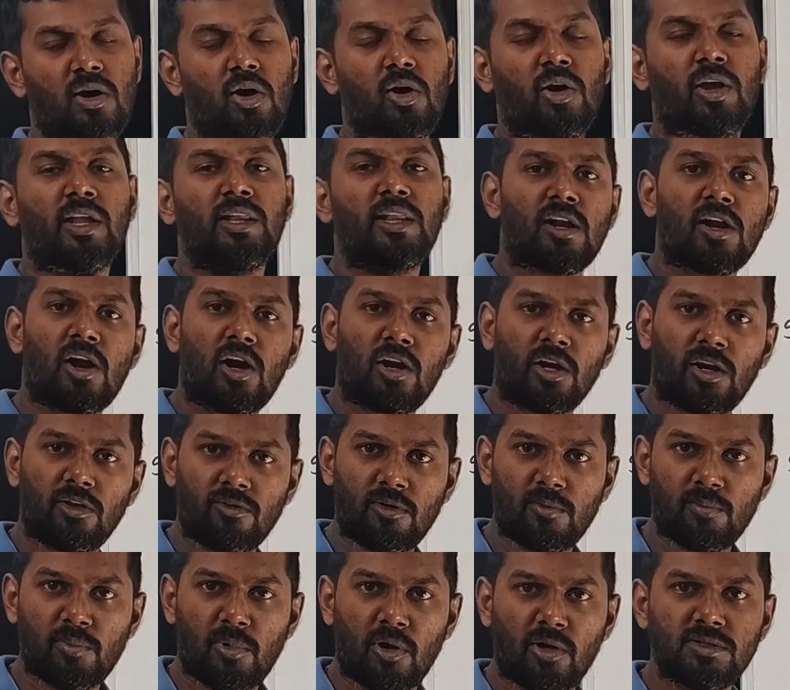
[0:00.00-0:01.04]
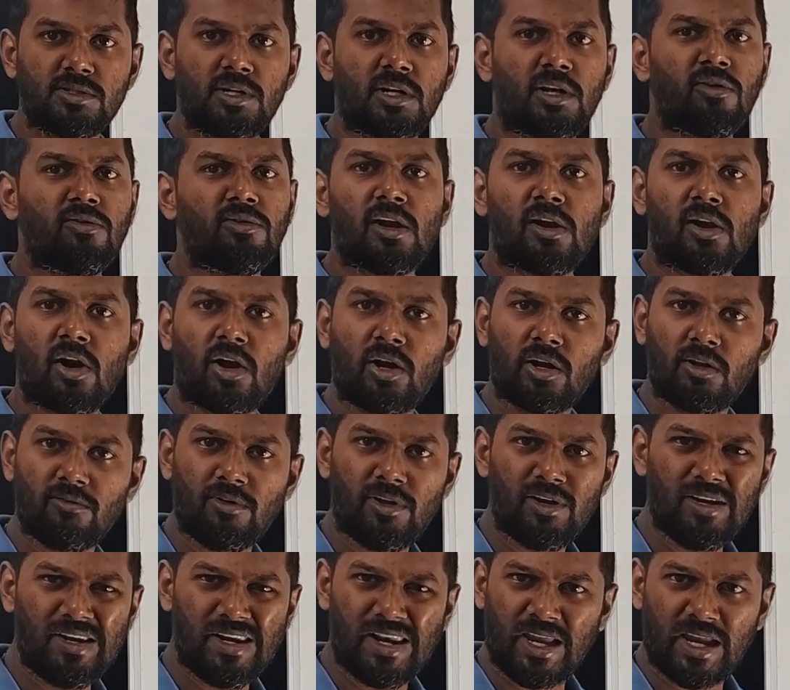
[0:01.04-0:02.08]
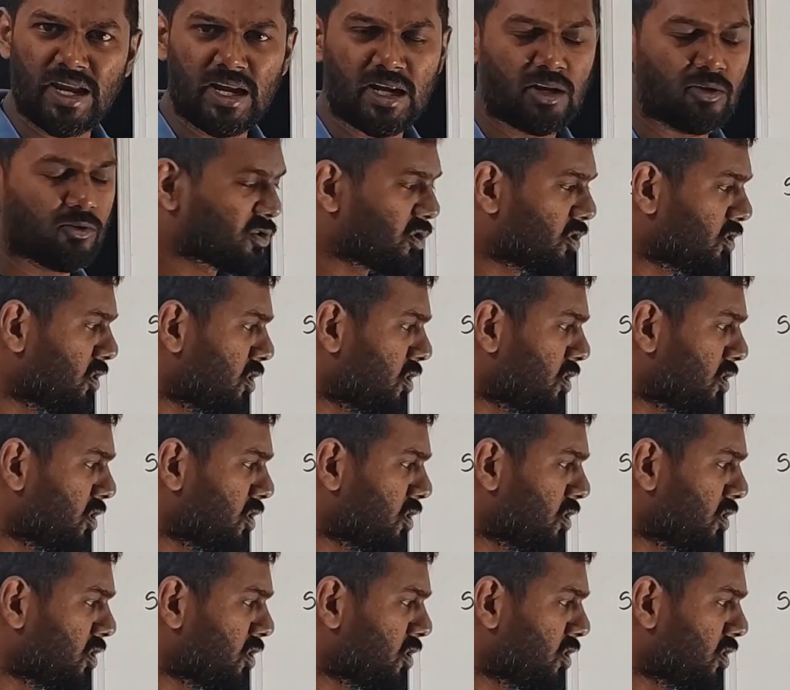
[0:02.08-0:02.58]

Okay, they are not even positive, they are not even negative.